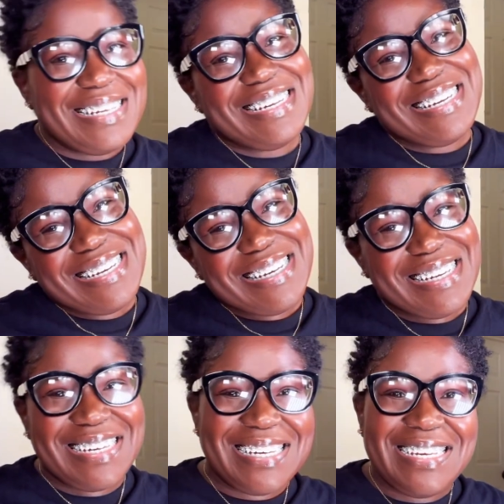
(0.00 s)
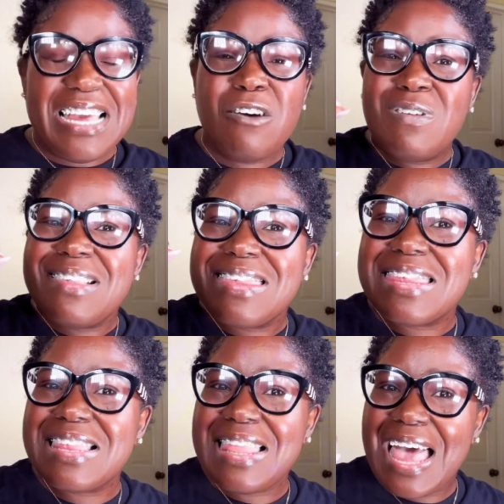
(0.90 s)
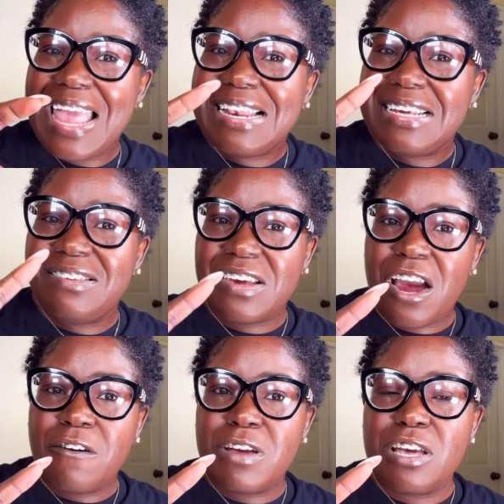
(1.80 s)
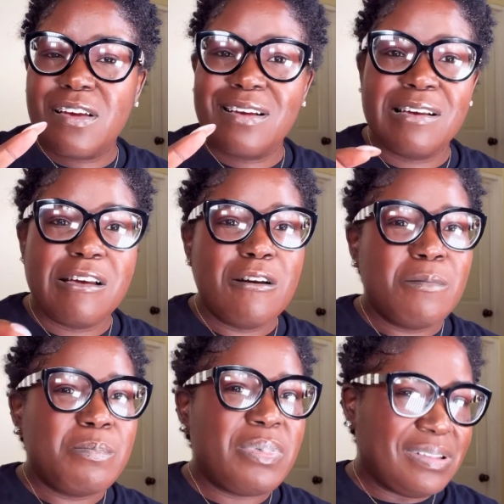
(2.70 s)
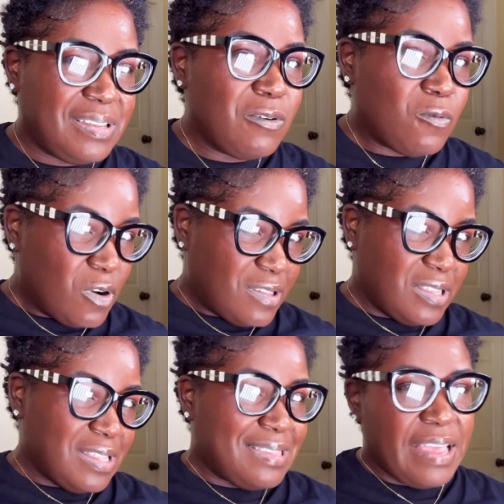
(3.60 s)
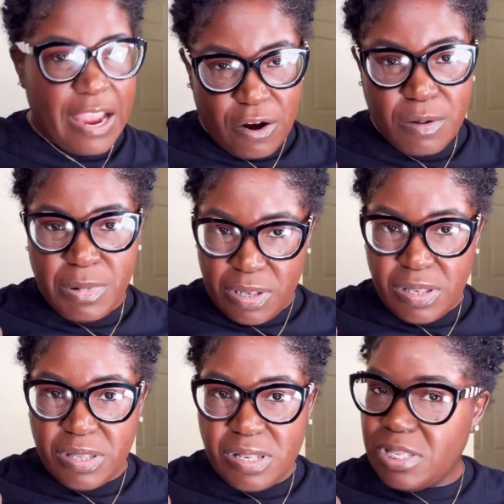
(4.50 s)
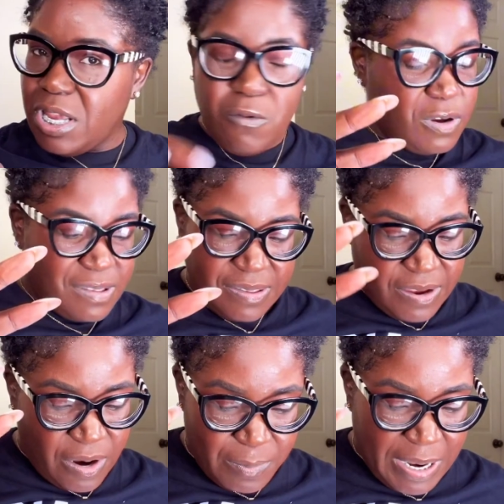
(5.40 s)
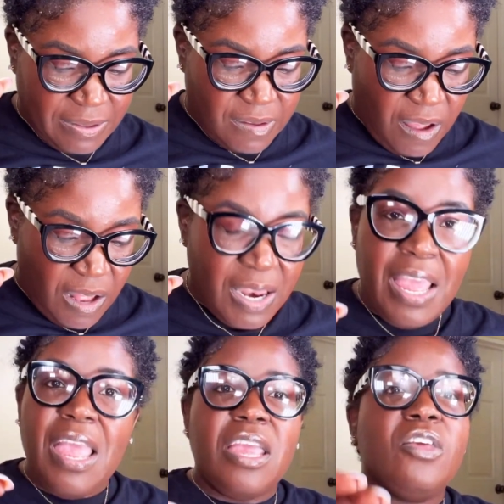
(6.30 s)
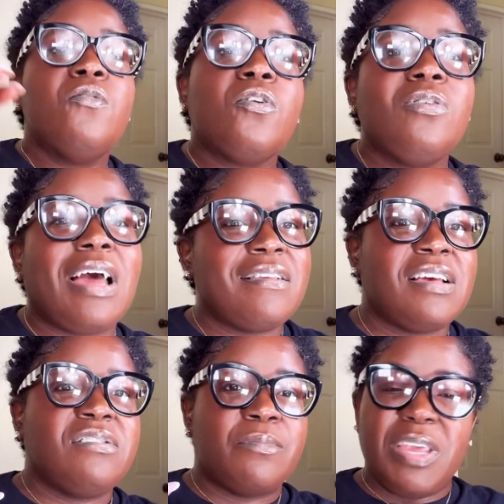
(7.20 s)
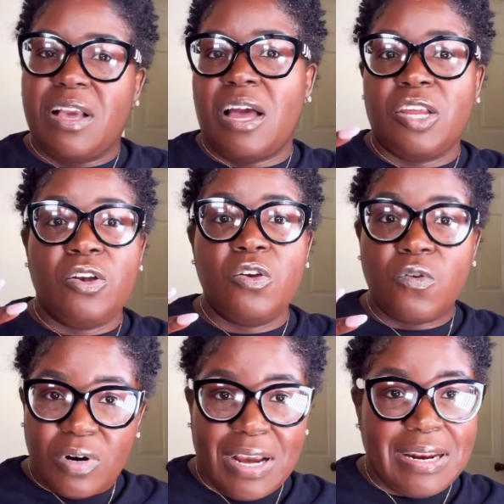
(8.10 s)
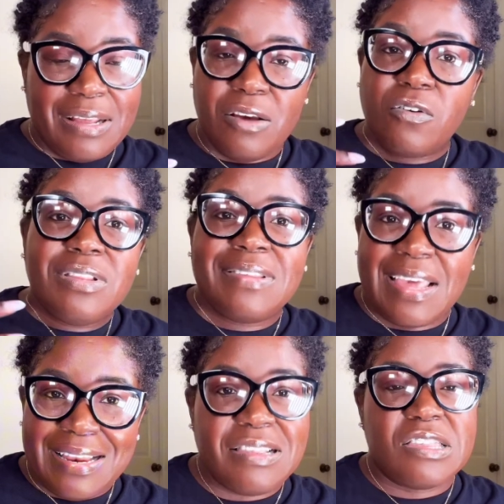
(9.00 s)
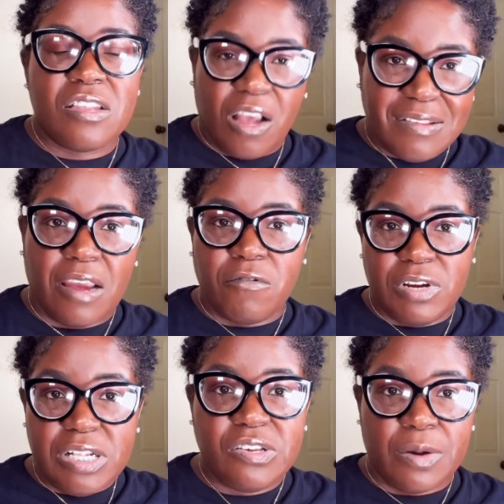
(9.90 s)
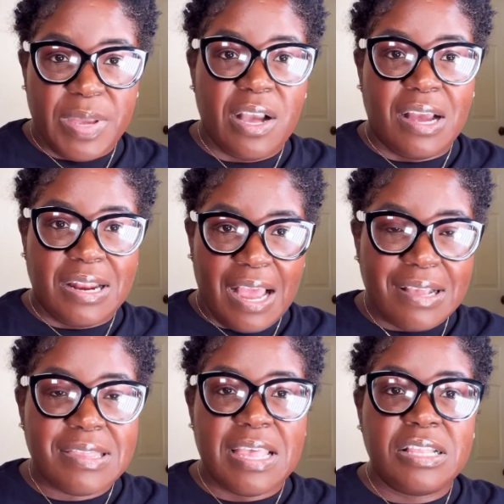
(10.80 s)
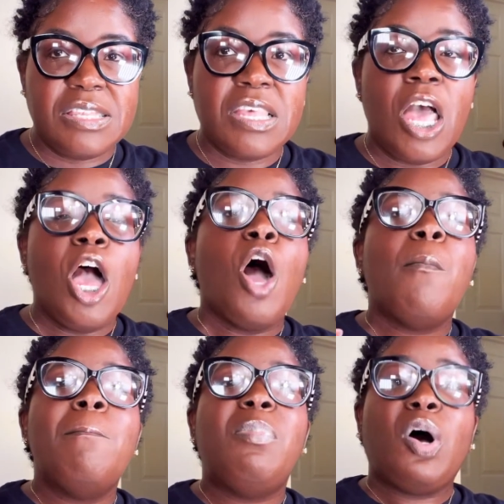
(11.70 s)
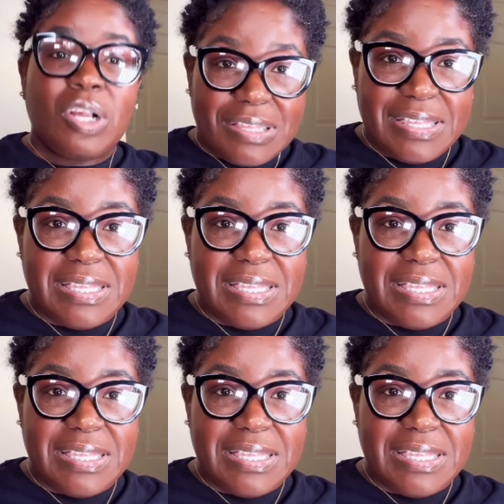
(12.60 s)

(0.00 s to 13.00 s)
it was slightly jarring, but it wasn't terrible. It wasn't terrible at all. You could, as a Jamaican, you know that you could tell it's not a real Jamaican accent, but